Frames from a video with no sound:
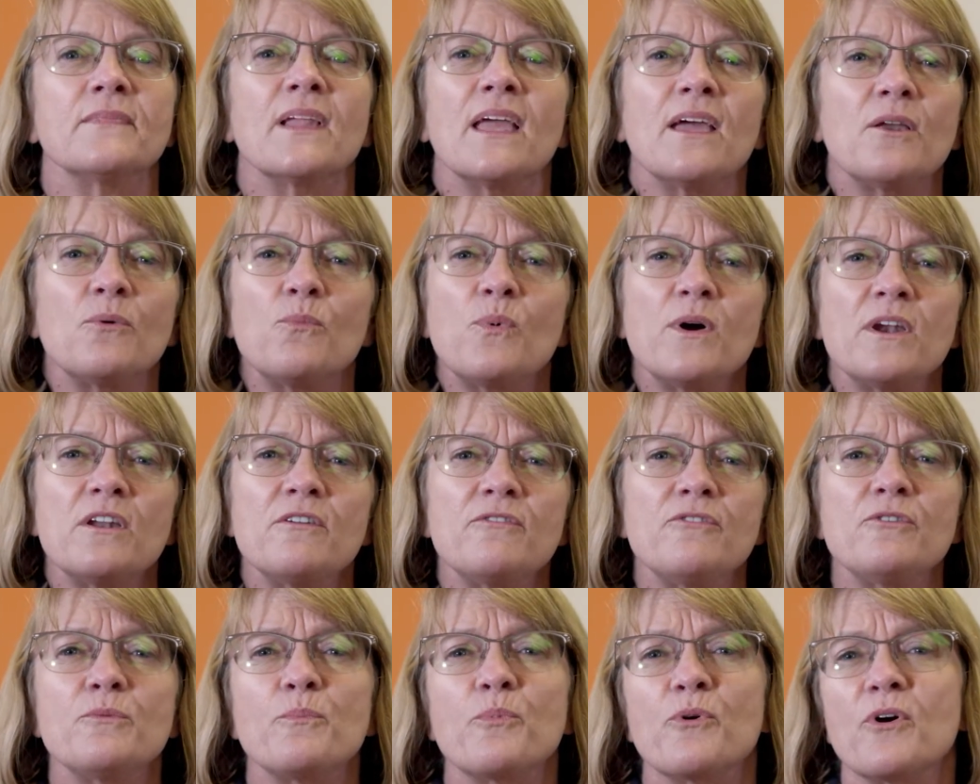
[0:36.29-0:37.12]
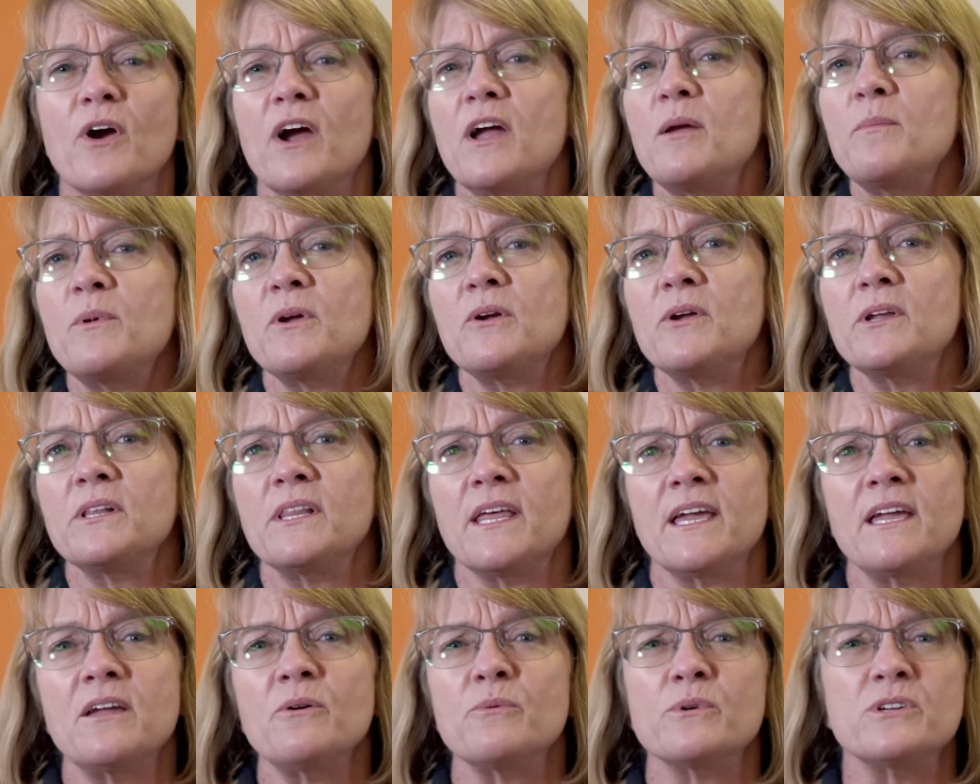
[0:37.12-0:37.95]
And what if your primary
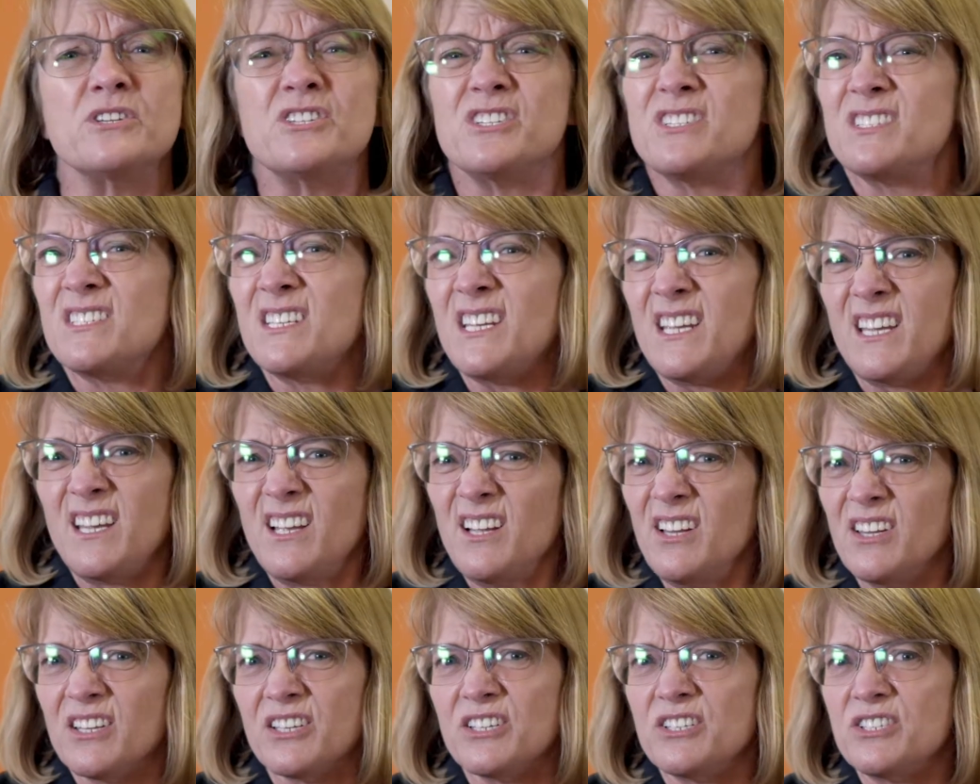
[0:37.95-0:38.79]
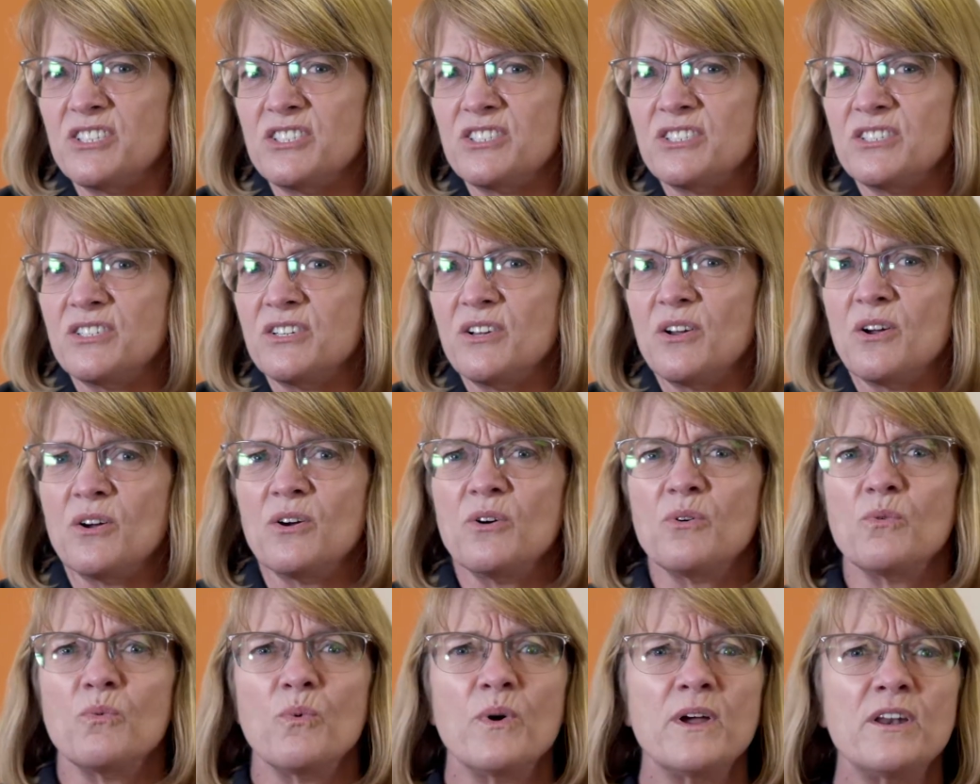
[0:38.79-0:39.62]
language isn't English?
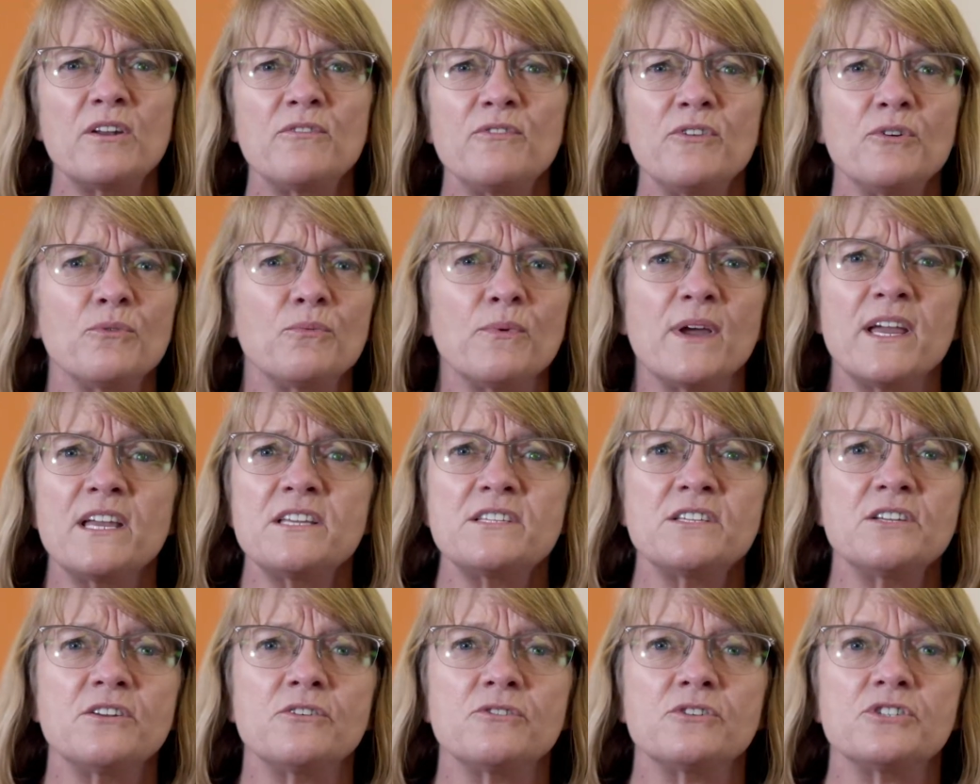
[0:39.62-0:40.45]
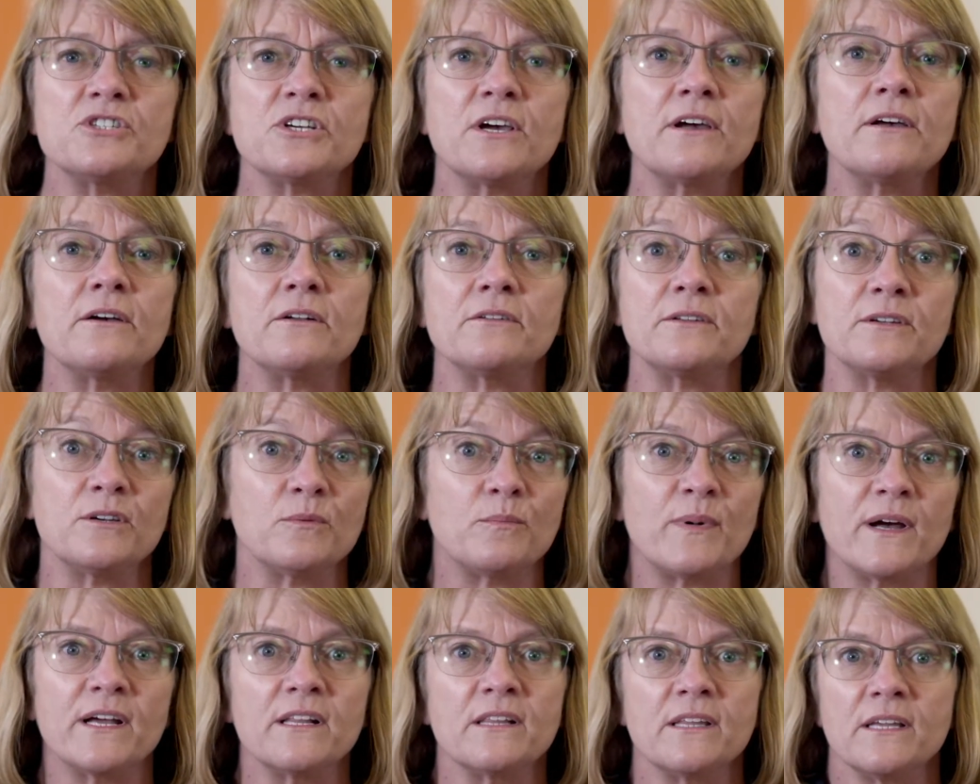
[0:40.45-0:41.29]
What if you're raising your child in a
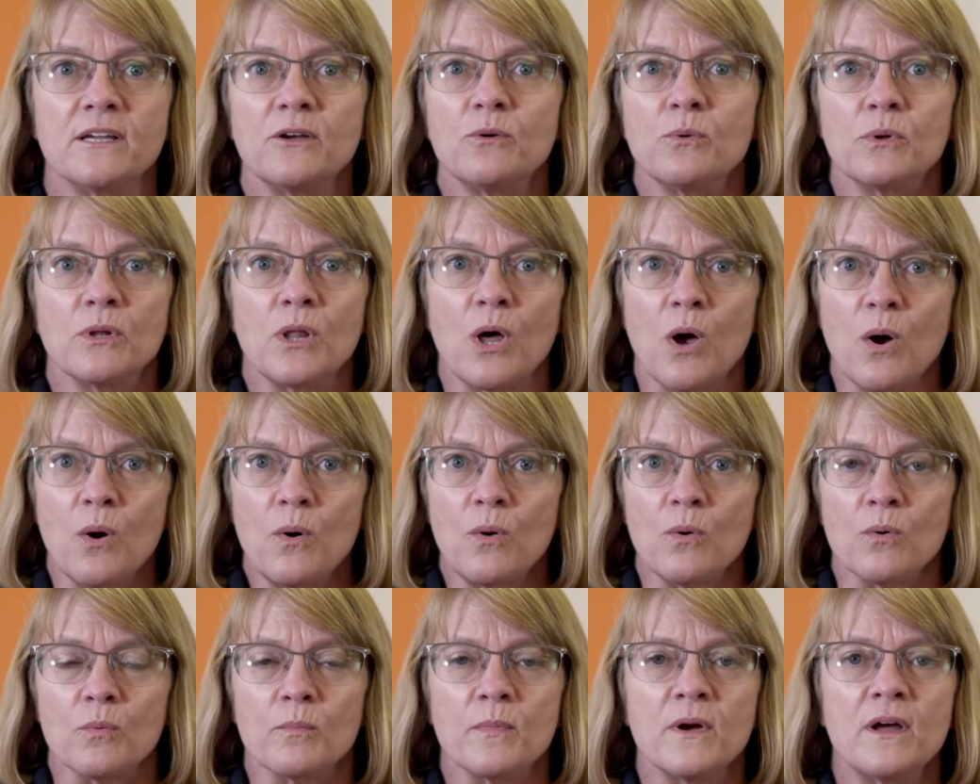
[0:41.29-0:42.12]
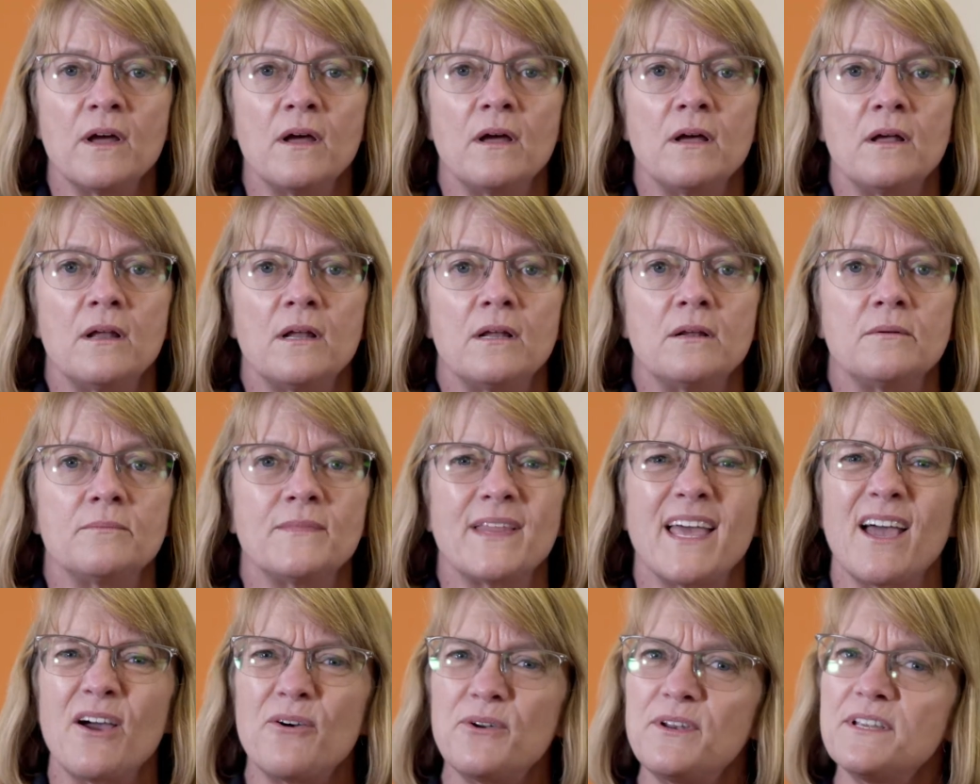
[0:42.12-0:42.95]
bilingual home?
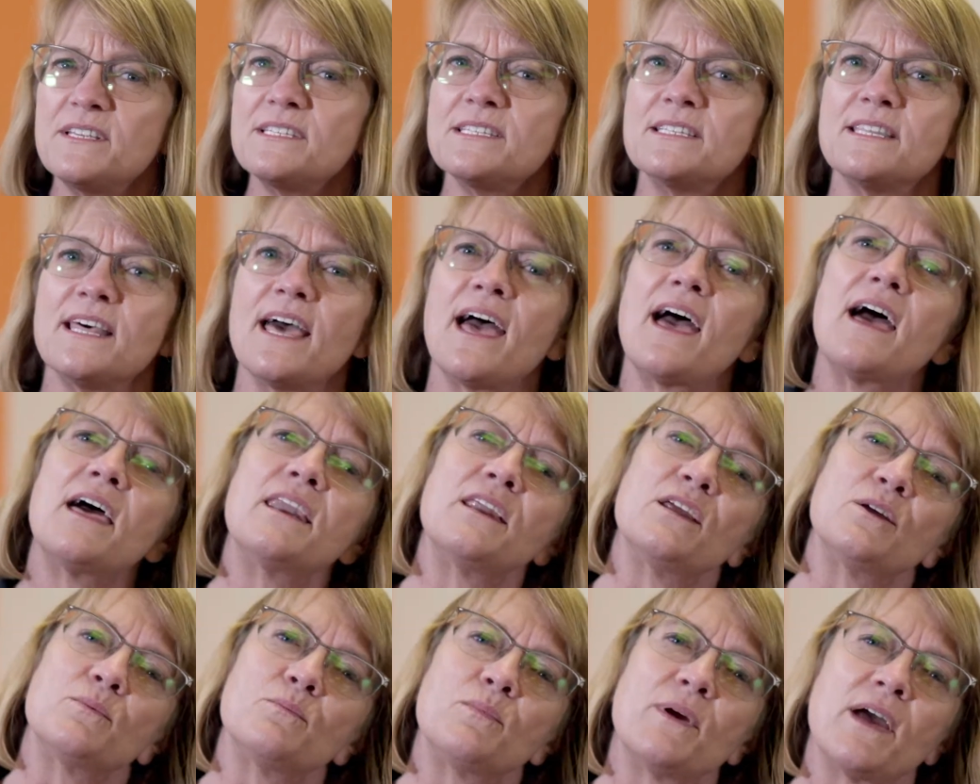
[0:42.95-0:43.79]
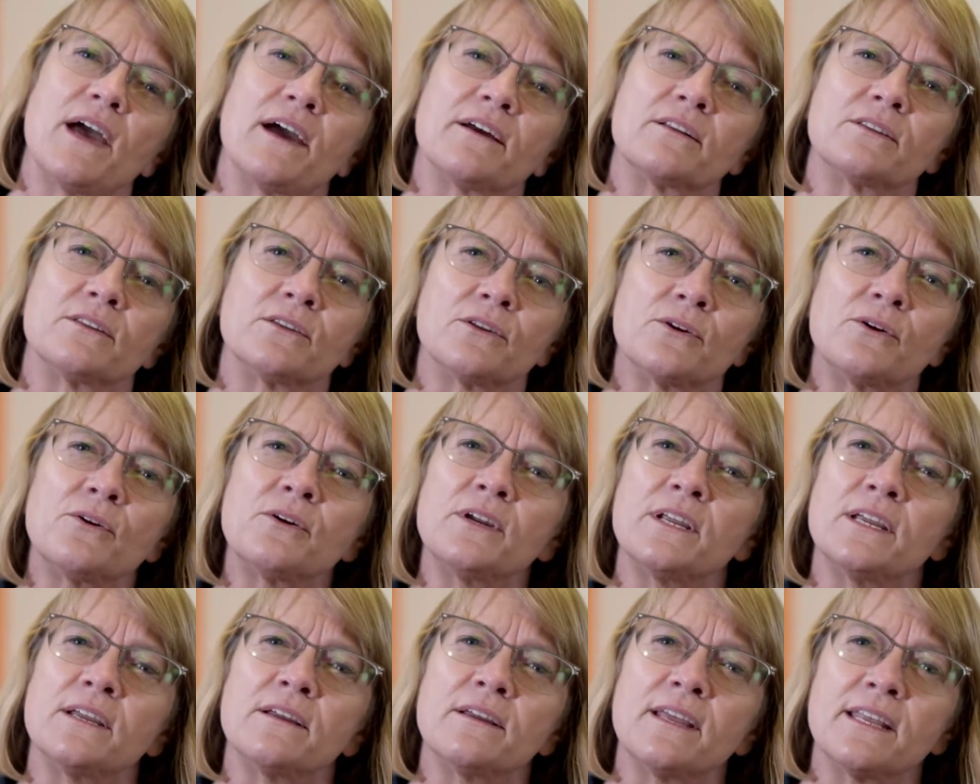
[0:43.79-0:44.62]
How does that impact
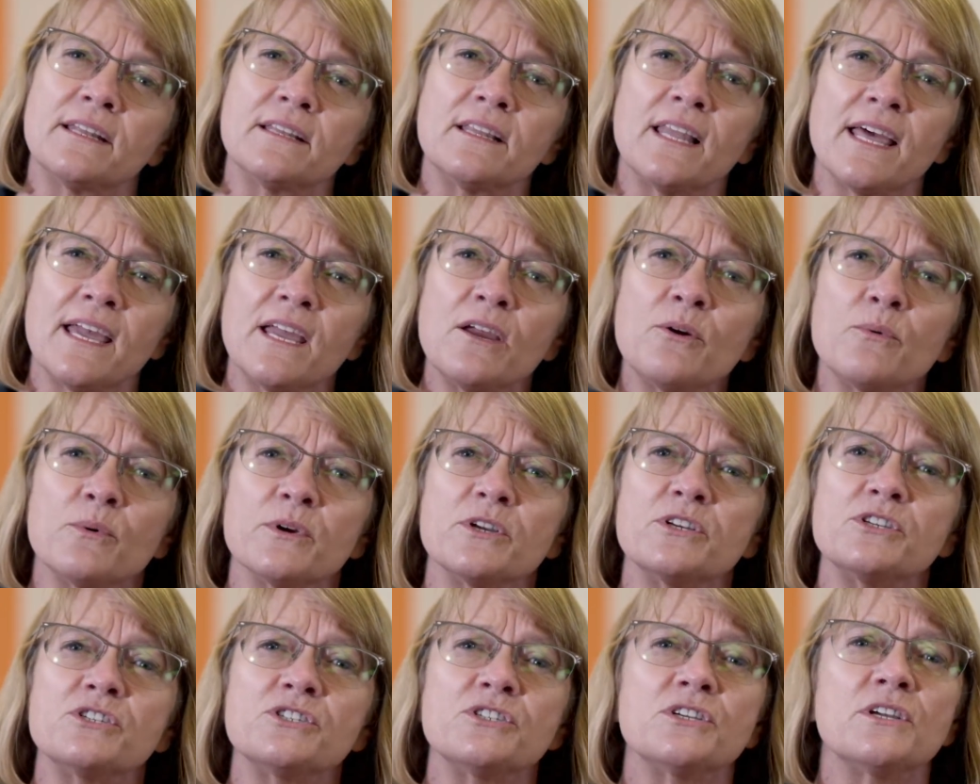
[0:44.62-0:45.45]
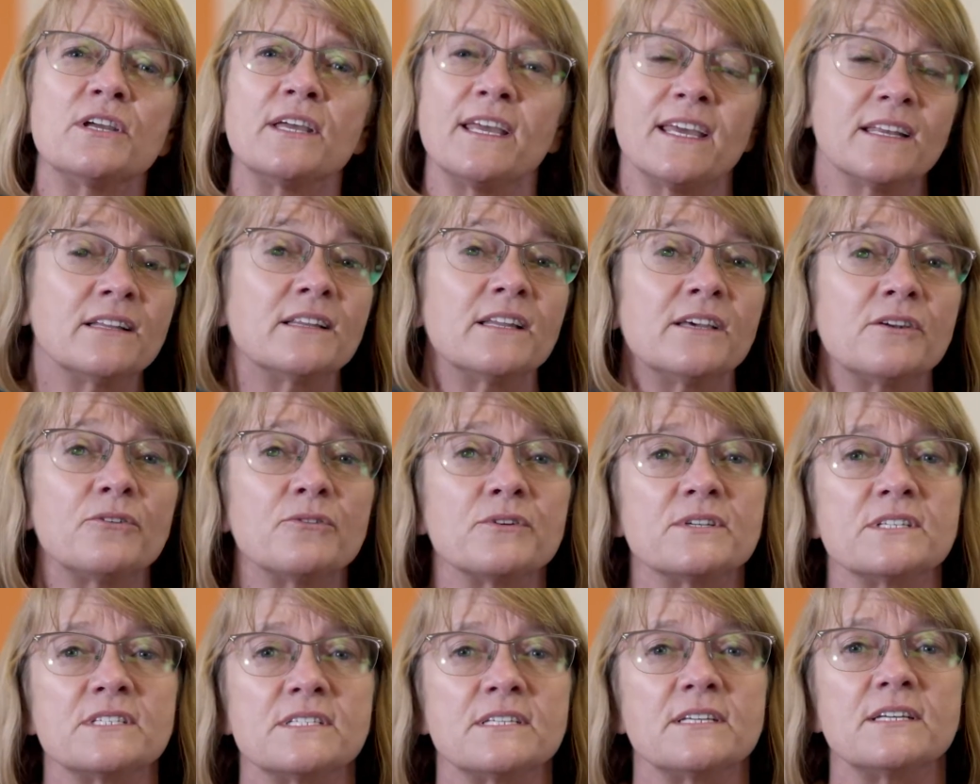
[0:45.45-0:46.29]
learning and language and
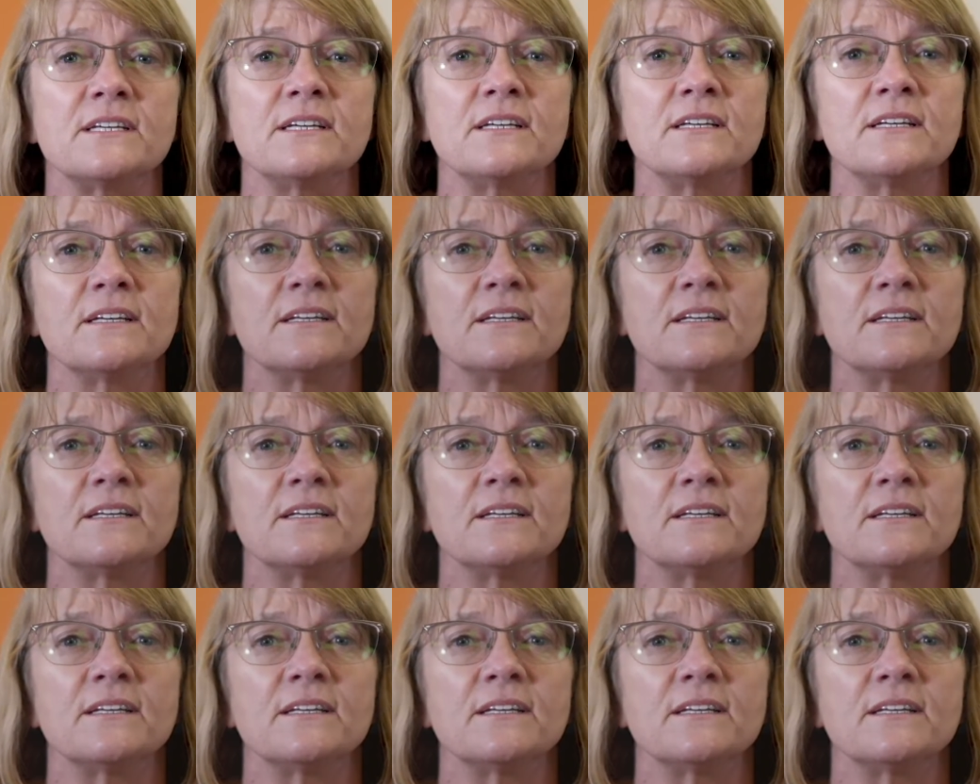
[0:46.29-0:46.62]
literacy?